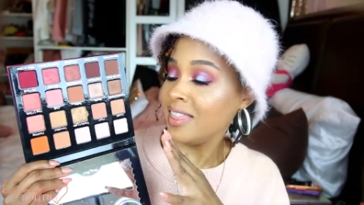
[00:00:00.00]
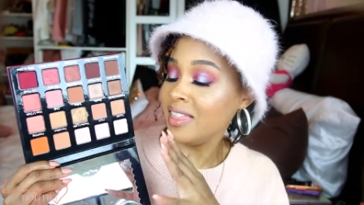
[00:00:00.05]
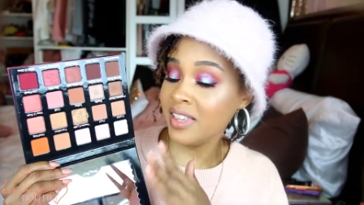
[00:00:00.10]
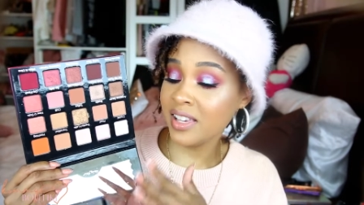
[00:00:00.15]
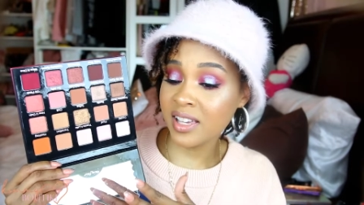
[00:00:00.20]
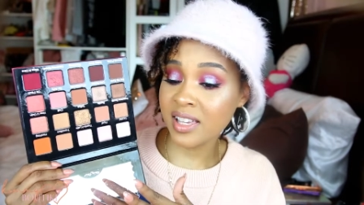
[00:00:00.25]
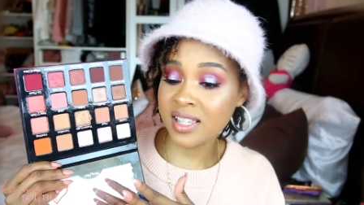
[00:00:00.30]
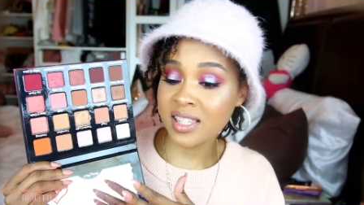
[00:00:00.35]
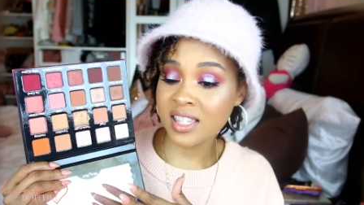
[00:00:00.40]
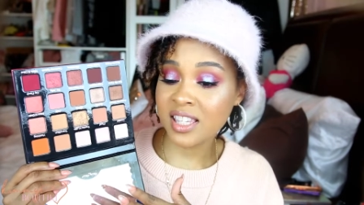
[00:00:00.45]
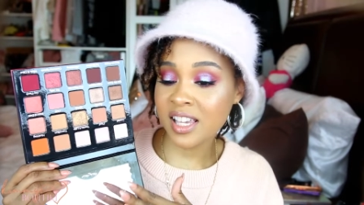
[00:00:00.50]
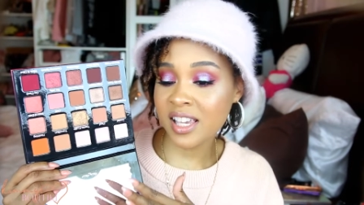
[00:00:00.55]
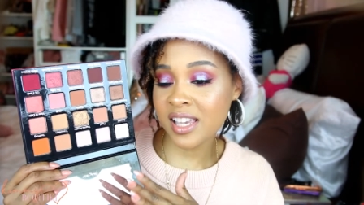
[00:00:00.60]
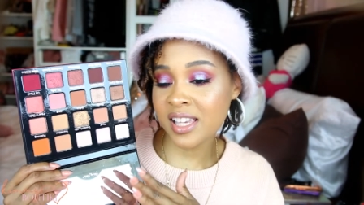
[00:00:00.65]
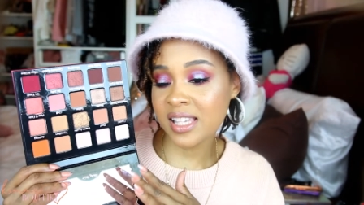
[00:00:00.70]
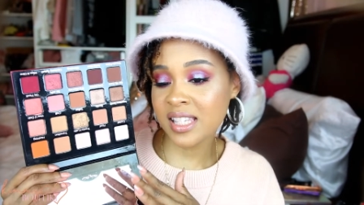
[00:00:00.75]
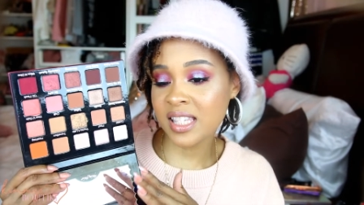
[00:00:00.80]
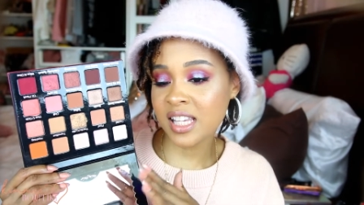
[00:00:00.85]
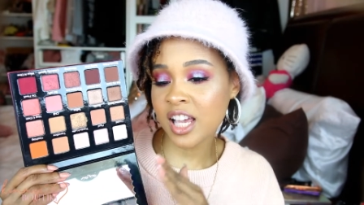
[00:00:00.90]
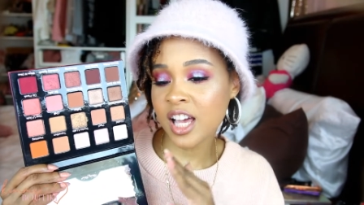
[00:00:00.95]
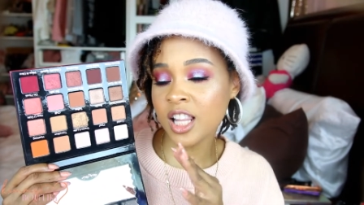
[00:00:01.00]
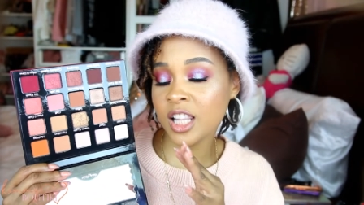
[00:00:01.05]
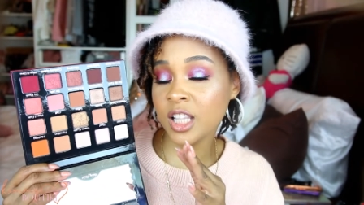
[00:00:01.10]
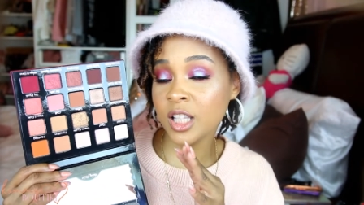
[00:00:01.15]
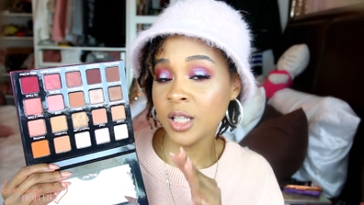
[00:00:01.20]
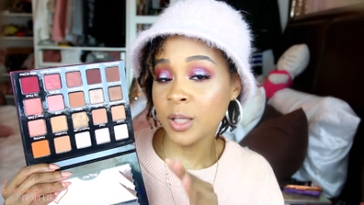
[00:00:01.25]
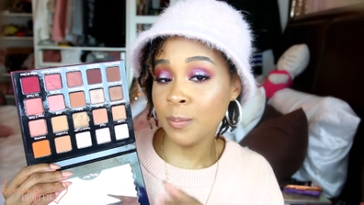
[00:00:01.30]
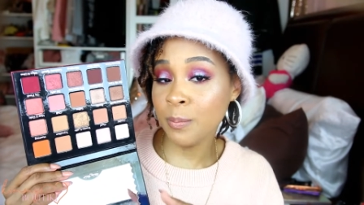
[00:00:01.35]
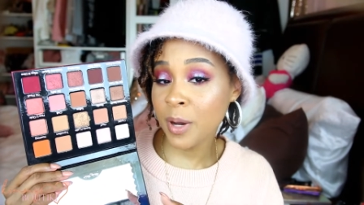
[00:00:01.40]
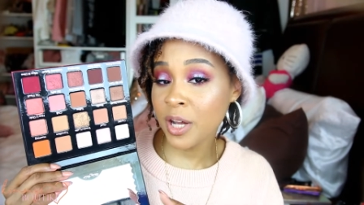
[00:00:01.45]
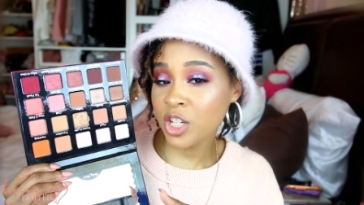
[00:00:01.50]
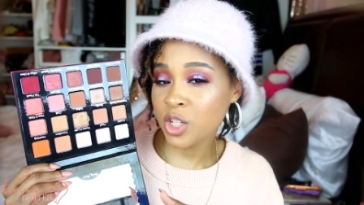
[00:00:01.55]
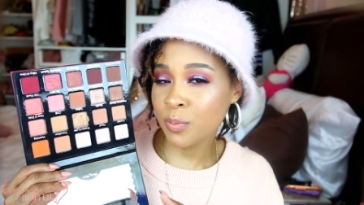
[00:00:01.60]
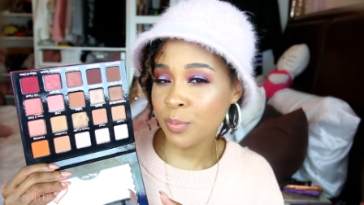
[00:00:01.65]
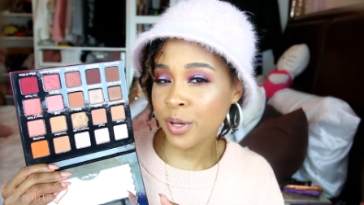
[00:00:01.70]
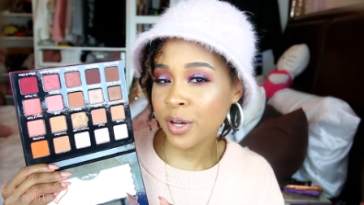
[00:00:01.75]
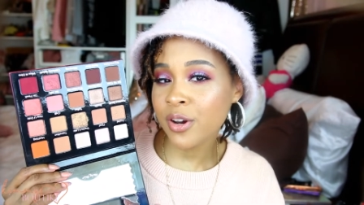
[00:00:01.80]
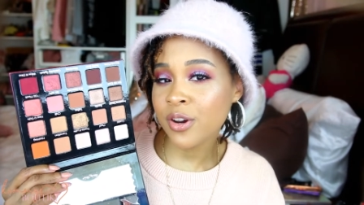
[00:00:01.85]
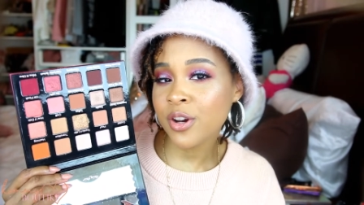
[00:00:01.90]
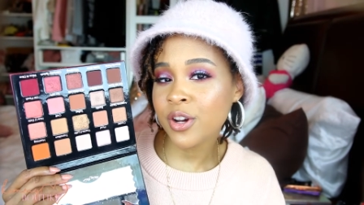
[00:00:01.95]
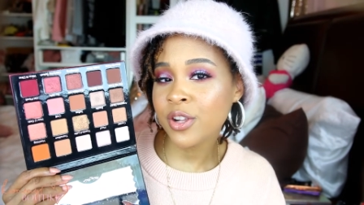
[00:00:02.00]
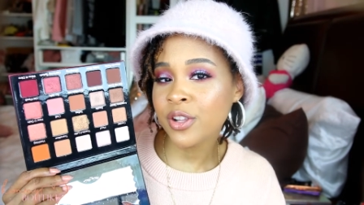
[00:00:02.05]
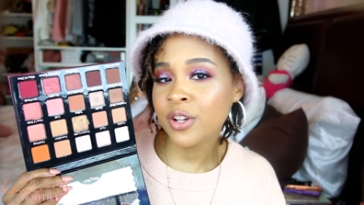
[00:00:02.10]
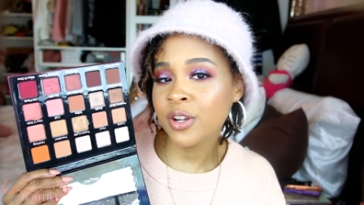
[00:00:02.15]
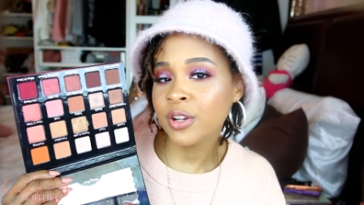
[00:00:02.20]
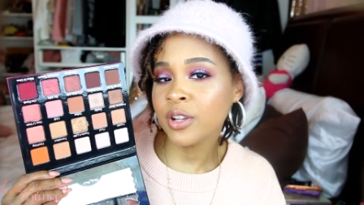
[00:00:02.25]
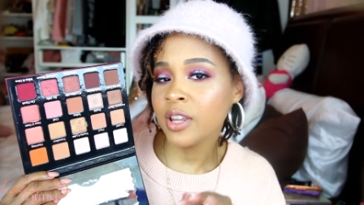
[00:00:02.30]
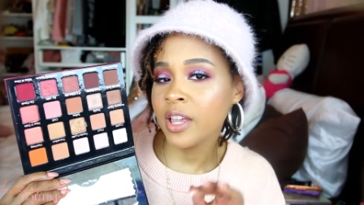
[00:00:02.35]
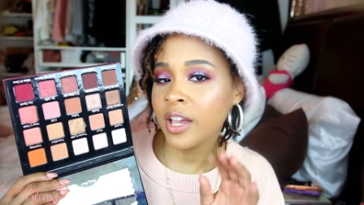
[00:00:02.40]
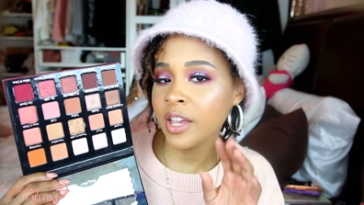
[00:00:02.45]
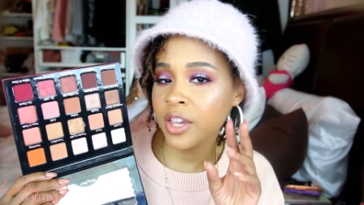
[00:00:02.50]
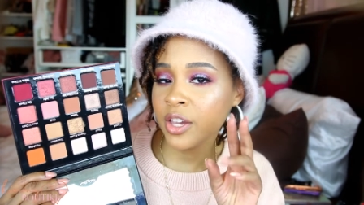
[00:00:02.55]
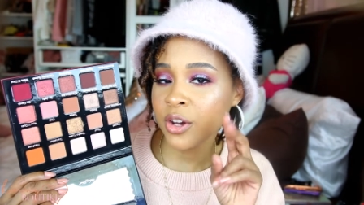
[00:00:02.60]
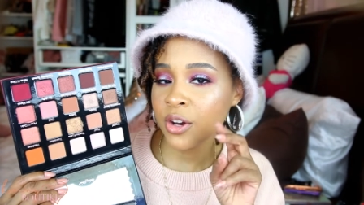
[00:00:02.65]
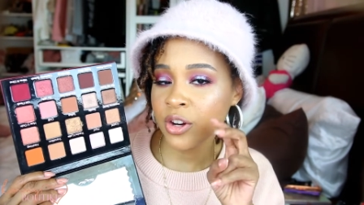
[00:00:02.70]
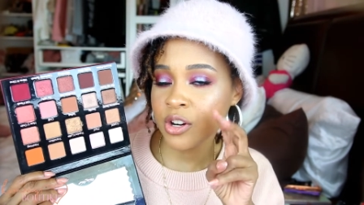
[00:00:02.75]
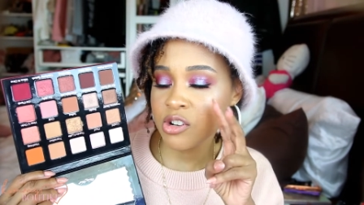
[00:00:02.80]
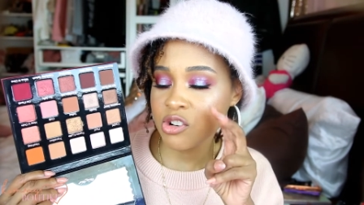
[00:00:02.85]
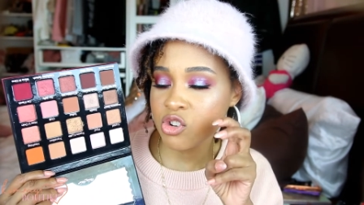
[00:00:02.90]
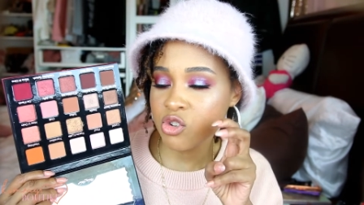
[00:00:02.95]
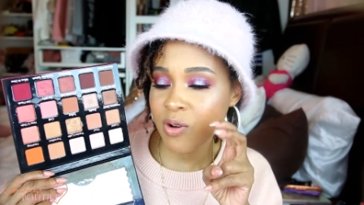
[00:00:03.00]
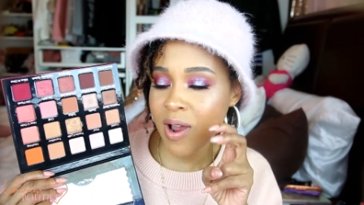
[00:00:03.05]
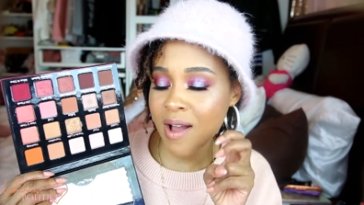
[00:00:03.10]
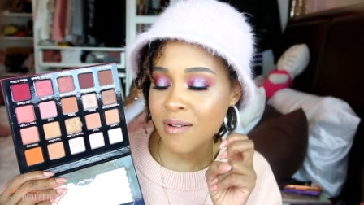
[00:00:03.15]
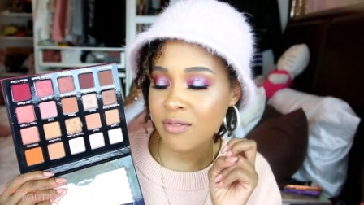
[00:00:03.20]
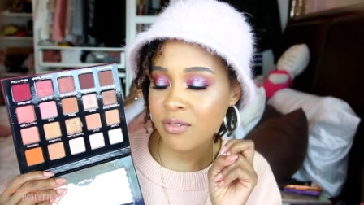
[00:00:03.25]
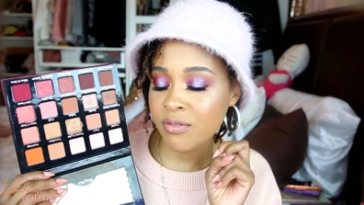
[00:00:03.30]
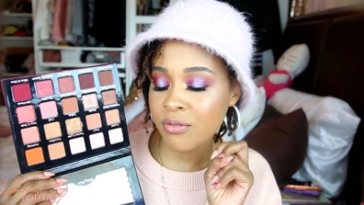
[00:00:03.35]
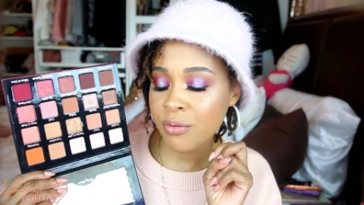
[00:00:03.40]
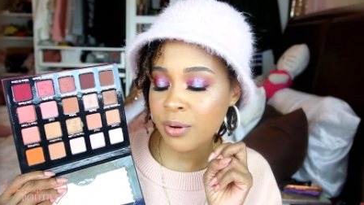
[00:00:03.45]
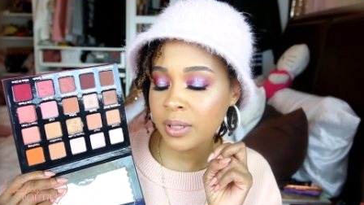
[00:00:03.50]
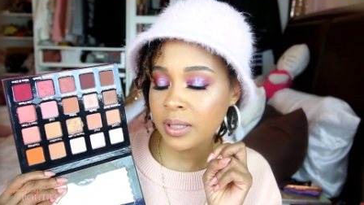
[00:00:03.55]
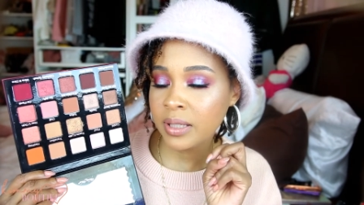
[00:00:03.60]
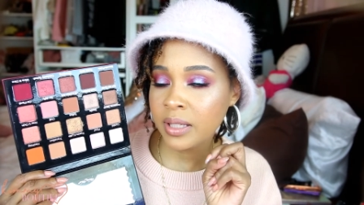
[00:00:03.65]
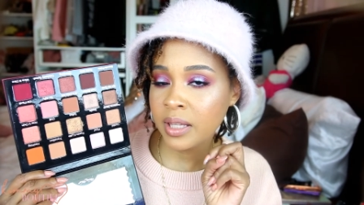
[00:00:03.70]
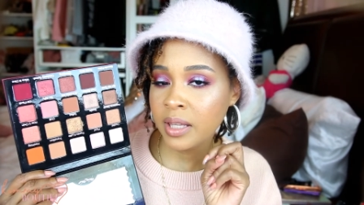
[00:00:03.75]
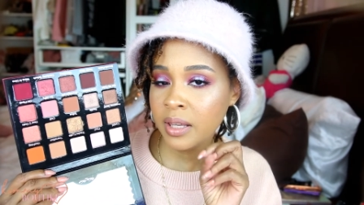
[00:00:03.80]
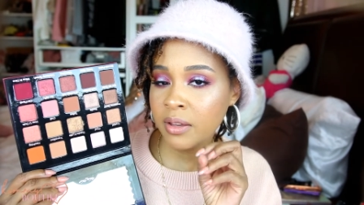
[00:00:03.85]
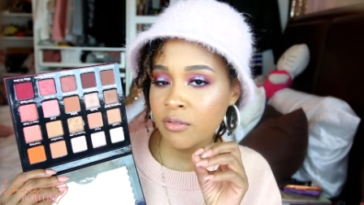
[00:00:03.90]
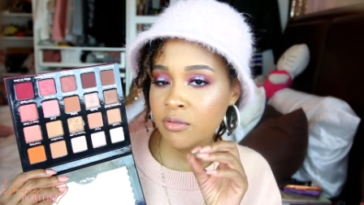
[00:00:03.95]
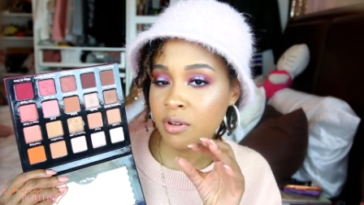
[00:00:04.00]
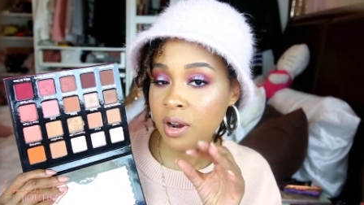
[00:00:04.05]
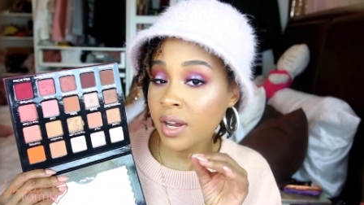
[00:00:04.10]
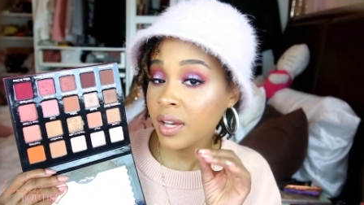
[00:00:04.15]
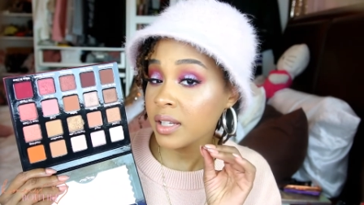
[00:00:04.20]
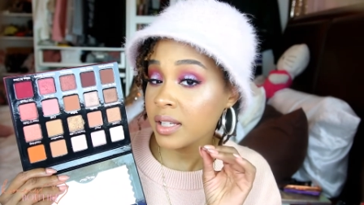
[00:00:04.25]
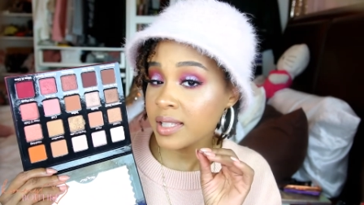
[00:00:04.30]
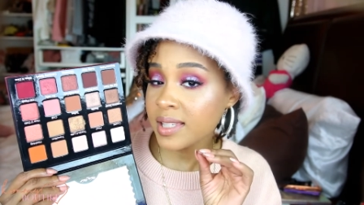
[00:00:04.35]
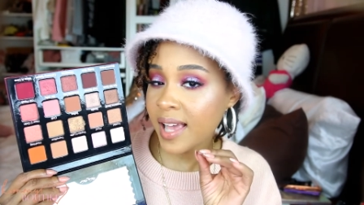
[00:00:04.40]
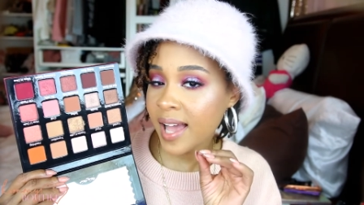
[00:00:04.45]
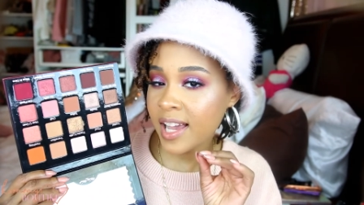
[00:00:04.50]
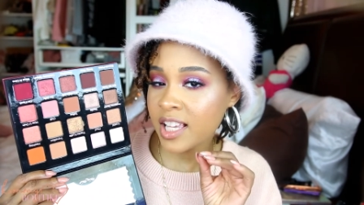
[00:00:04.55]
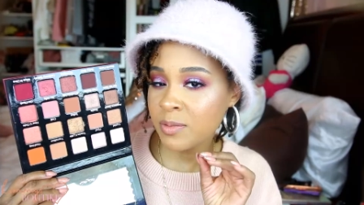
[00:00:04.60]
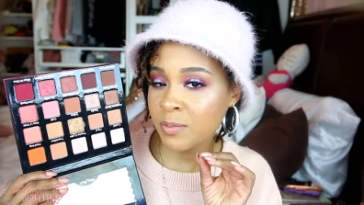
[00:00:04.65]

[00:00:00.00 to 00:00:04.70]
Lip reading: This is a much bigger than like your travel friendly regular size